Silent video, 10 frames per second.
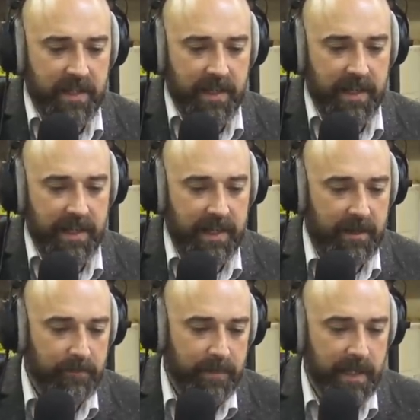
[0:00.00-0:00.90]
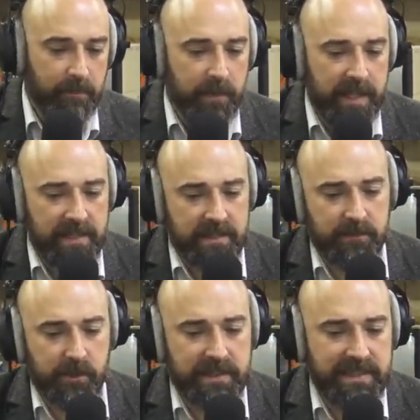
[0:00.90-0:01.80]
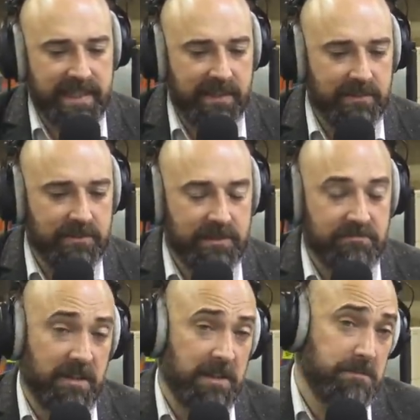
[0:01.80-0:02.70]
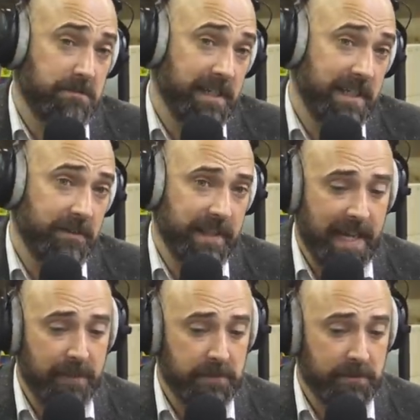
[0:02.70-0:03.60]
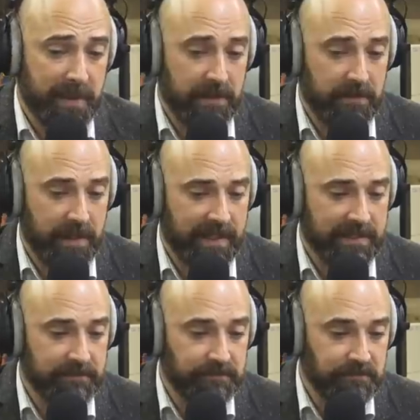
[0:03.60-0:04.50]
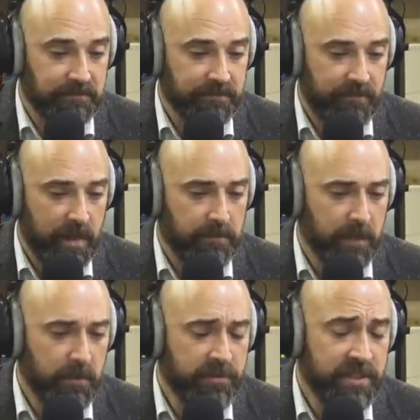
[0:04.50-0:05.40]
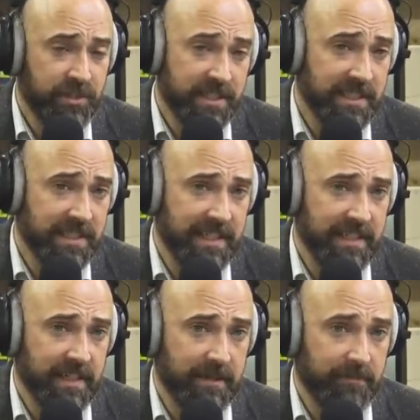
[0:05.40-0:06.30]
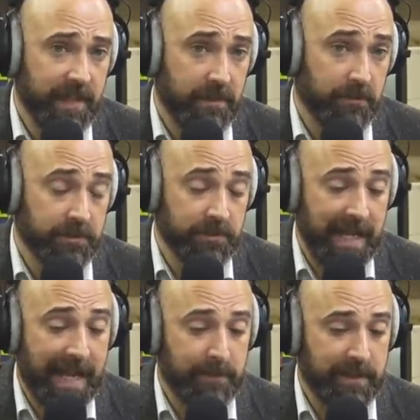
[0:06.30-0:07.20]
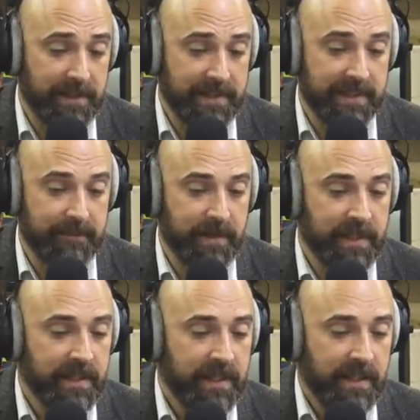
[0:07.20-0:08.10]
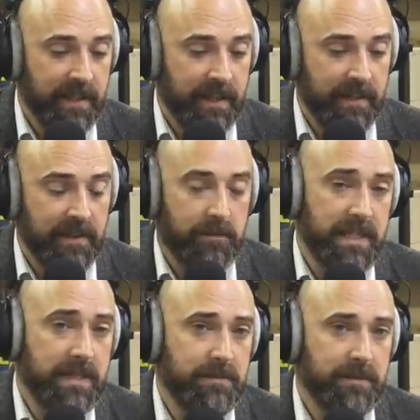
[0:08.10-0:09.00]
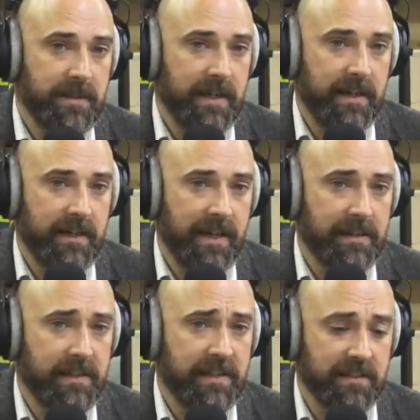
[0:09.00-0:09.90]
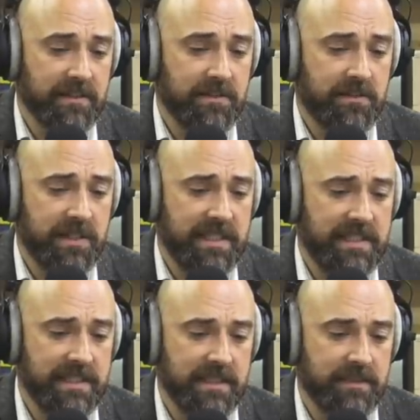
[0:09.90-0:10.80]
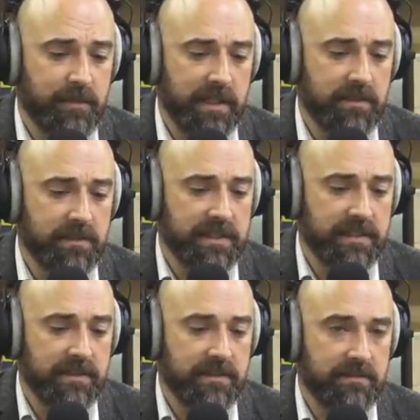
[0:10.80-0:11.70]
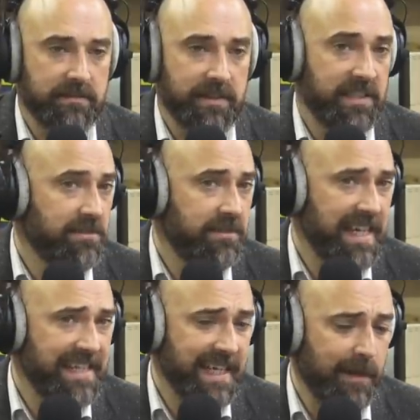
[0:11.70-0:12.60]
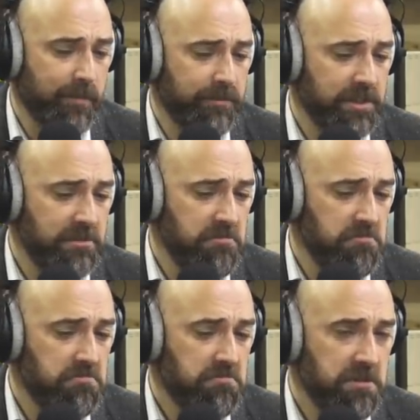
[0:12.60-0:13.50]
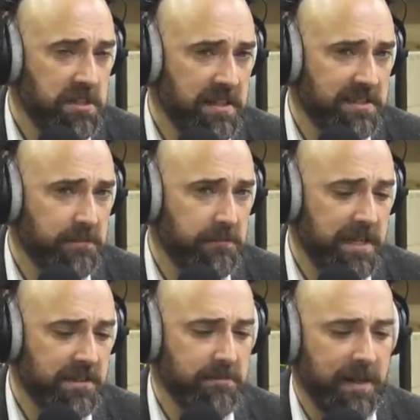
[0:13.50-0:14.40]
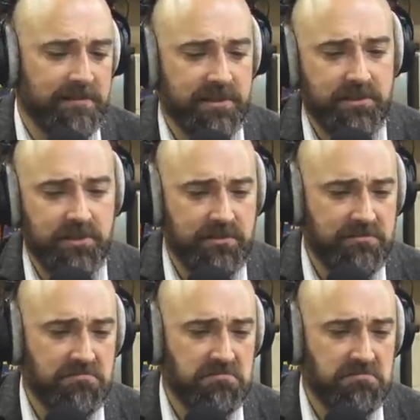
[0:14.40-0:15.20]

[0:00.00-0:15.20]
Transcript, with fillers: Um, and we'll hear some more details, hopefully, on the aftermath of that. But more interestingly, um, their thoughts on Apple at the time. Uh, the Beeb, I think, could easily have been considered the UK's Apple II. Do you think that's a fair comparison, John?